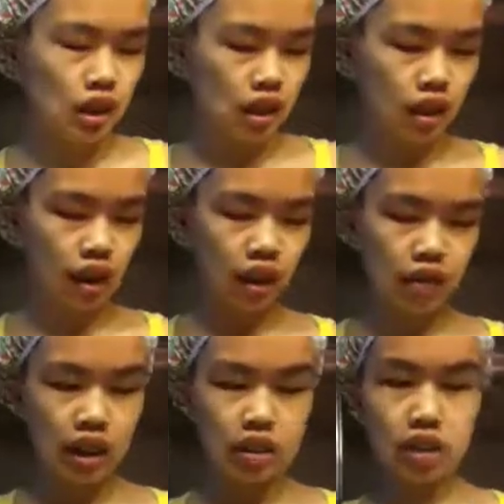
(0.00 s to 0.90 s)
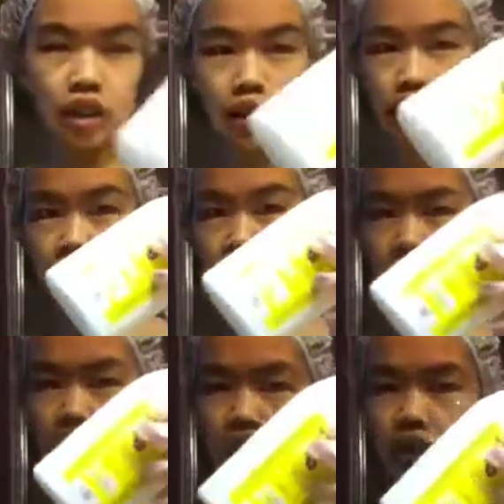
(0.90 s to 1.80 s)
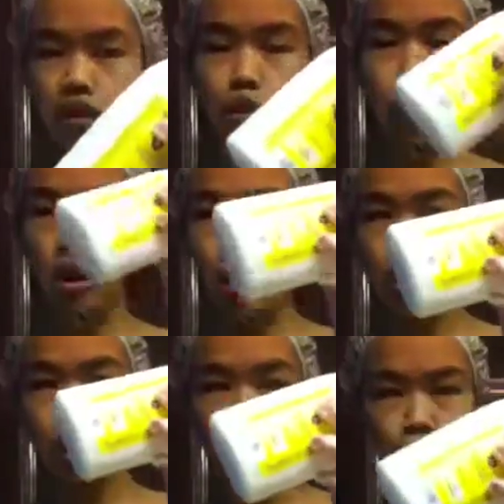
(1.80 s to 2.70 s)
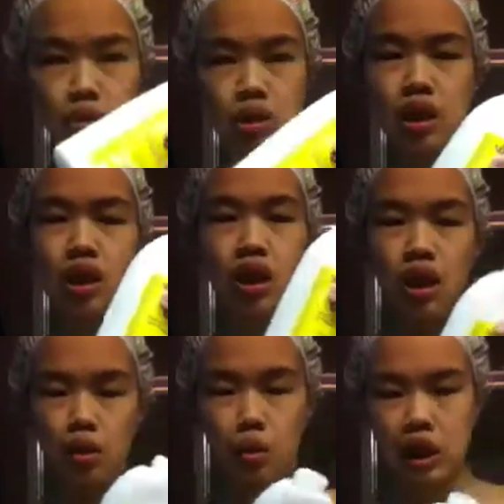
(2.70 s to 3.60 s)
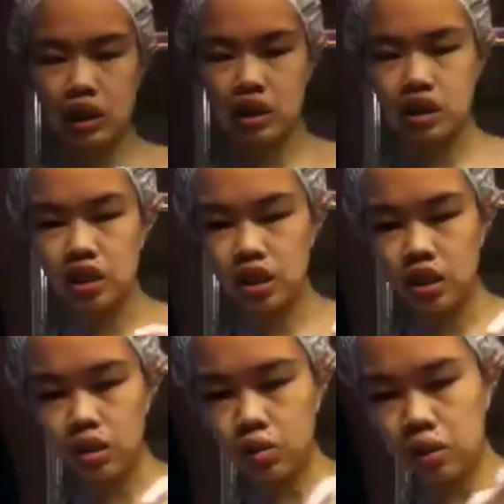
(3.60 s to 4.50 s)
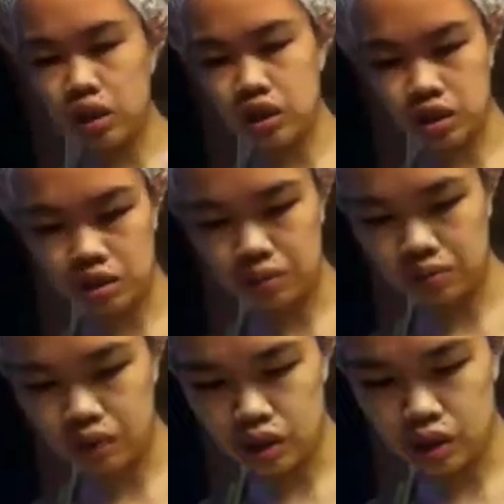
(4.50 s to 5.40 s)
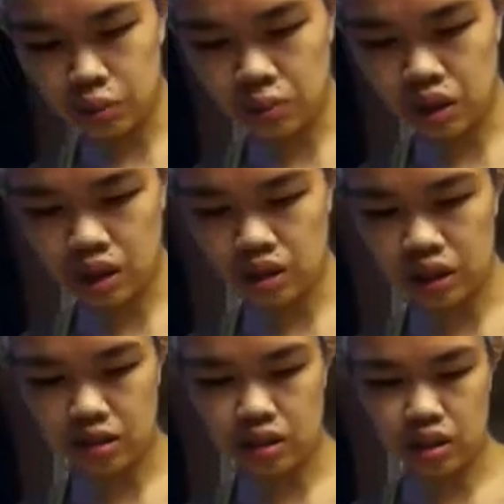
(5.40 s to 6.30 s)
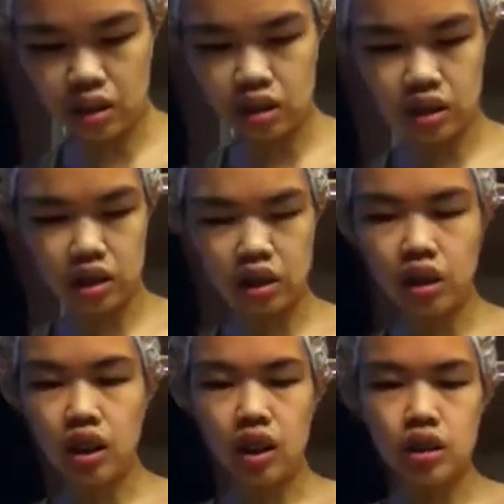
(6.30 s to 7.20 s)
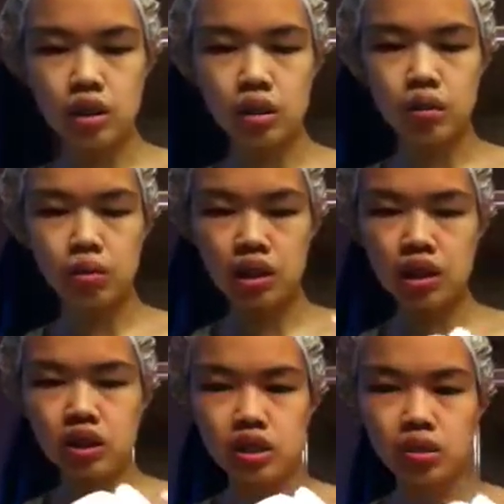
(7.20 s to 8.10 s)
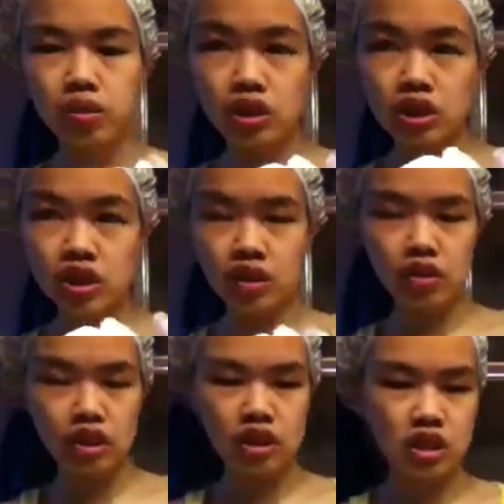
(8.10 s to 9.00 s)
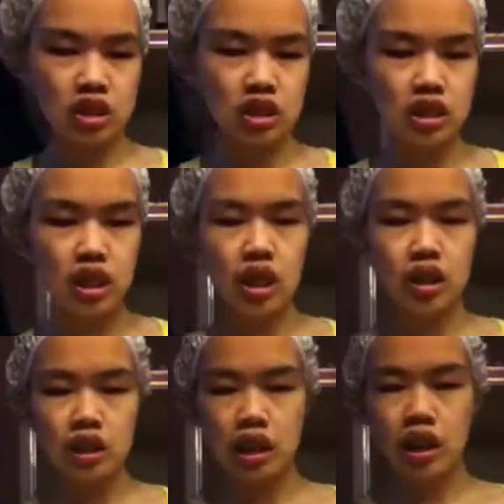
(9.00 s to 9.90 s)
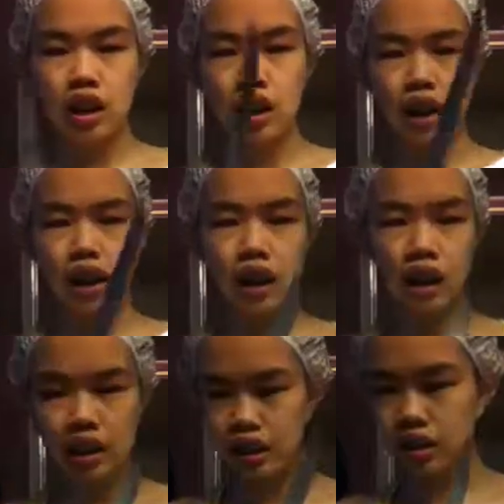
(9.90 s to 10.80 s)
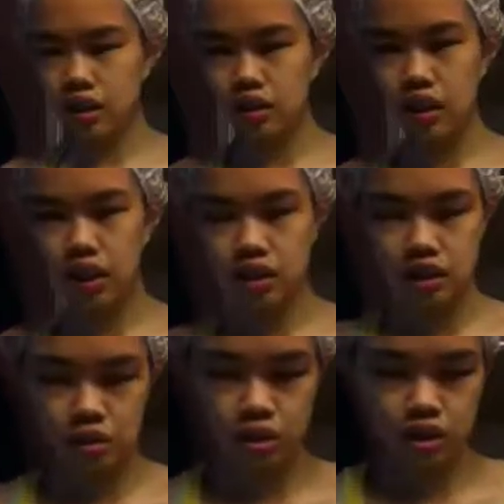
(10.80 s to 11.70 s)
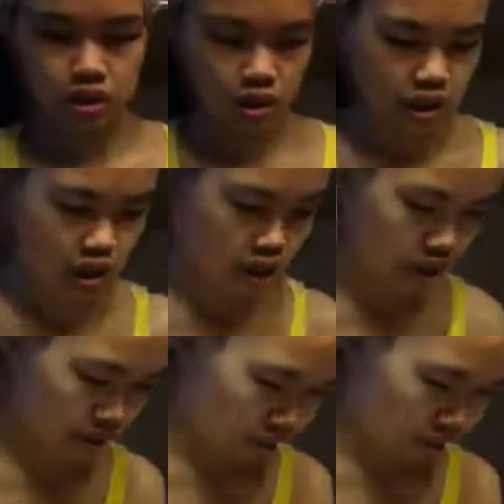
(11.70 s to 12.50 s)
you got a lot of extra hair dye that in here you want to use and not waste. Right, so strip the hair down. That's here. So what you're going to do, first is take it and cut it. Okay, so we're going to do this.